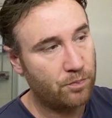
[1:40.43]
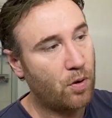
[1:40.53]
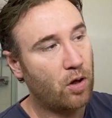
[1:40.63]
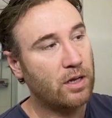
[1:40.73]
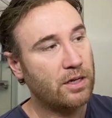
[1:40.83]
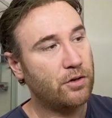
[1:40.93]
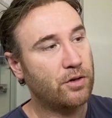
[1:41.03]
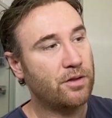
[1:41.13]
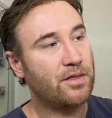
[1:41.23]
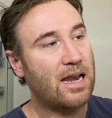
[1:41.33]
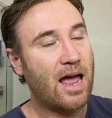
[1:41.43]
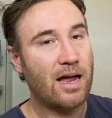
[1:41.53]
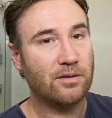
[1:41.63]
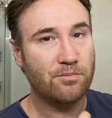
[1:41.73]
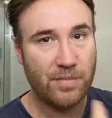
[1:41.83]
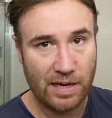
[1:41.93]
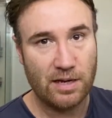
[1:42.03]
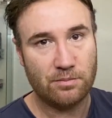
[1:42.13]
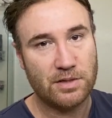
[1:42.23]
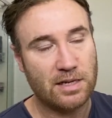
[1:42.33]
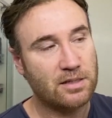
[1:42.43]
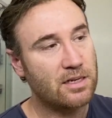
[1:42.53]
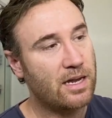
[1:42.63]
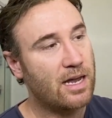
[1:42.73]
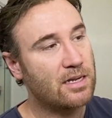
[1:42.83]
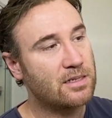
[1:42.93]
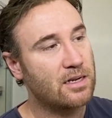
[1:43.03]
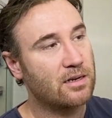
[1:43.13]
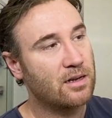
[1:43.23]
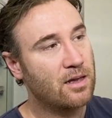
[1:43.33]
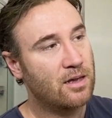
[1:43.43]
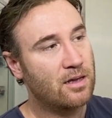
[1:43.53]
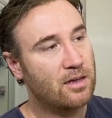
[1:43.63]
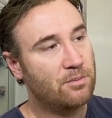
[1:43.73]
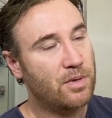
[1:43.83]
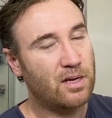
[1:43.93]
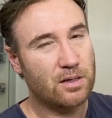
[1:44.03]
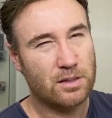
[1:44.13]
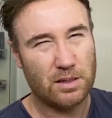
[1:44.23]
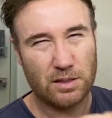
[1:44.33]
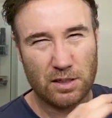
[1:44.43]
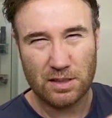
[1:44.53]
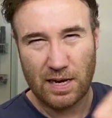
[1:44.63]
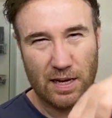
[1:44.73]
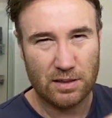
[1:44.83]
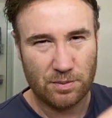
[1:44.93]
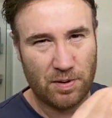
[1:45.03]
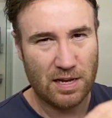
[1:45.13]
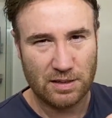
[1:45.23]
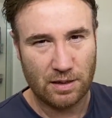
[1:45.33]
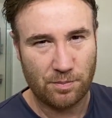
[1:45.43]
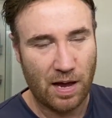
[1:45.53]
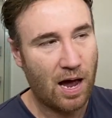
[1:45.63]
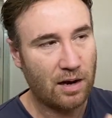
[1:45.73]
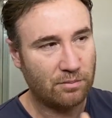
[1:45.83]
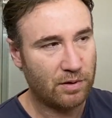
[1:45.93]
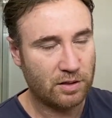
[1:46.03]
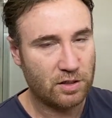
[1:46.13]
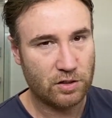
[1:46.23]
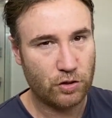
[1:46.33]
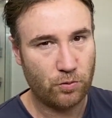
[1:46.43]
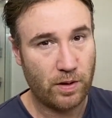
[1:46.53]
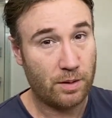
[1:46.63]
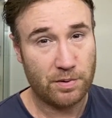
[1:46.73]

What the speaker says: poly unit that had medium density hairs in it because it just tears the plastic apart because it's too weak.